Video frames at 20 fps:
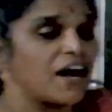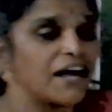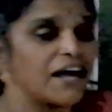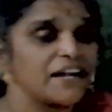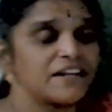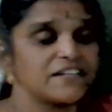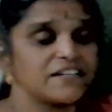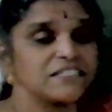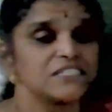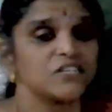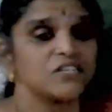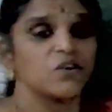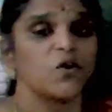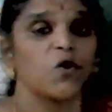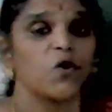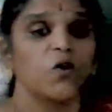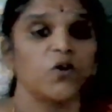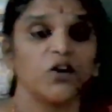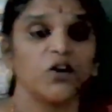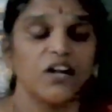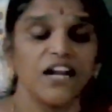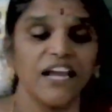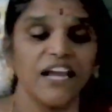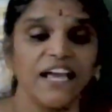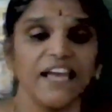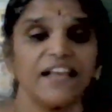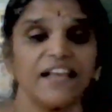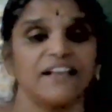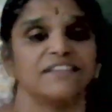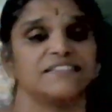hydrogen only
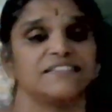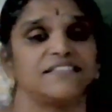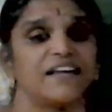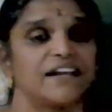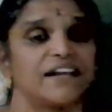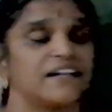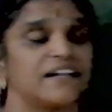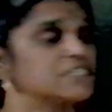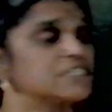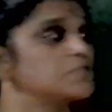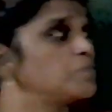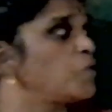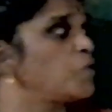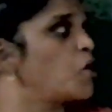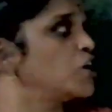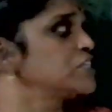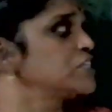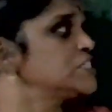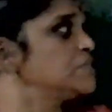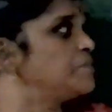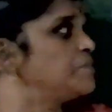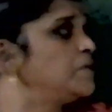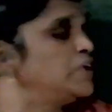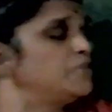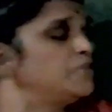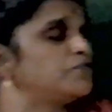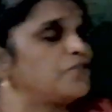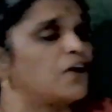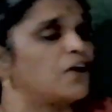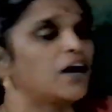is the
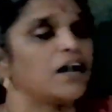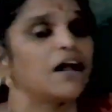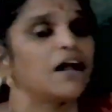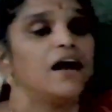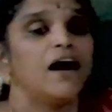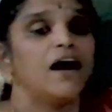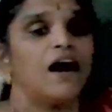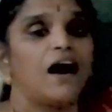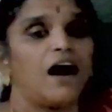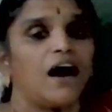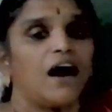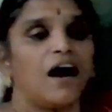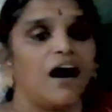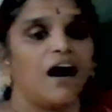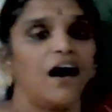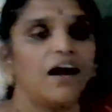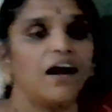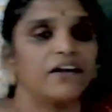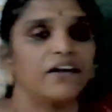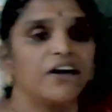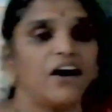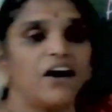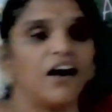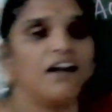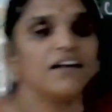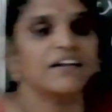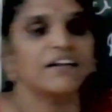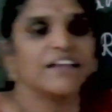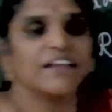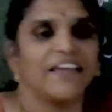responsible for
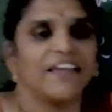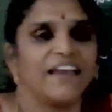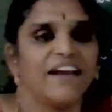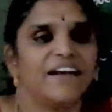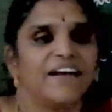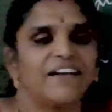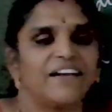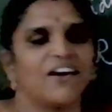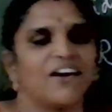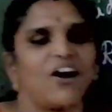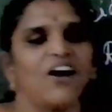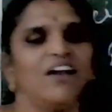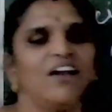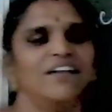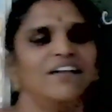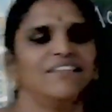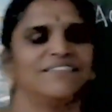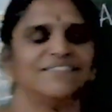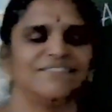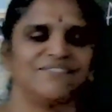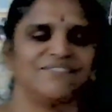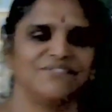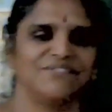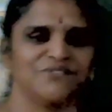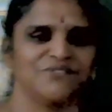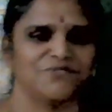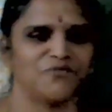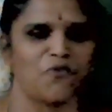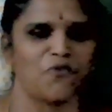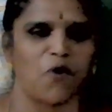aldol ketal
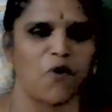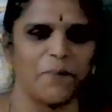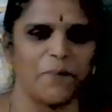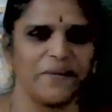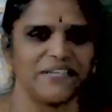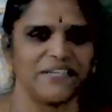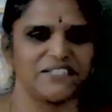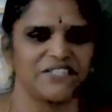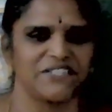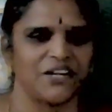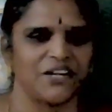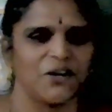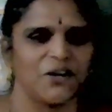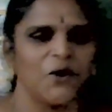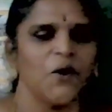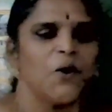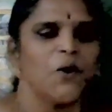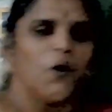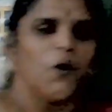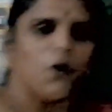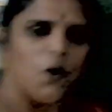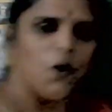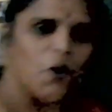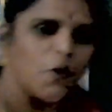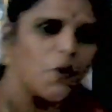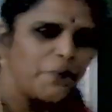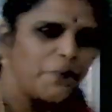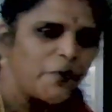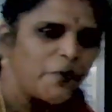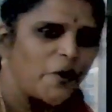formation.
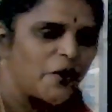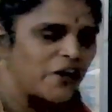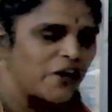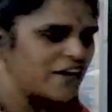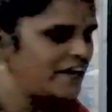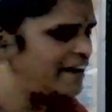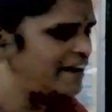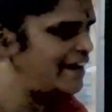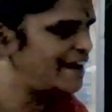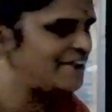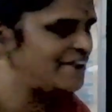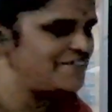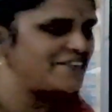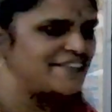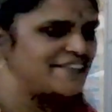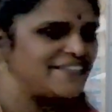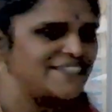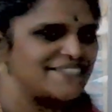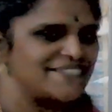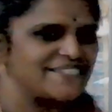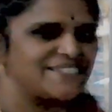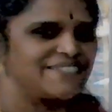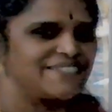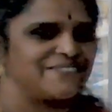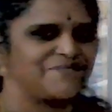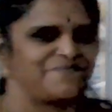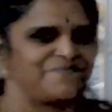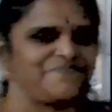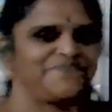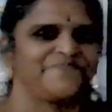Hope you're clear with this.
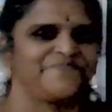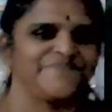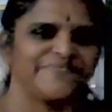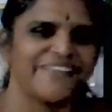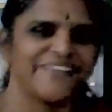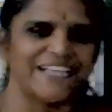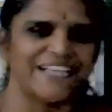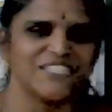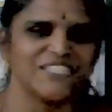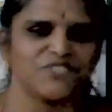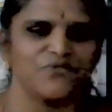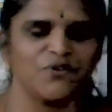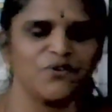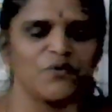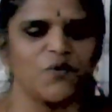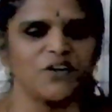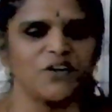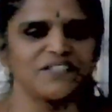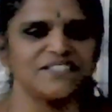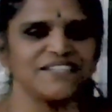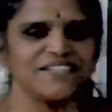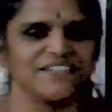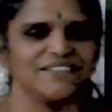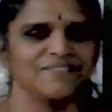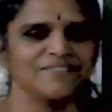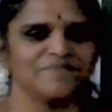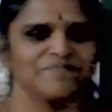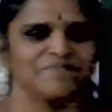Thanks for watching.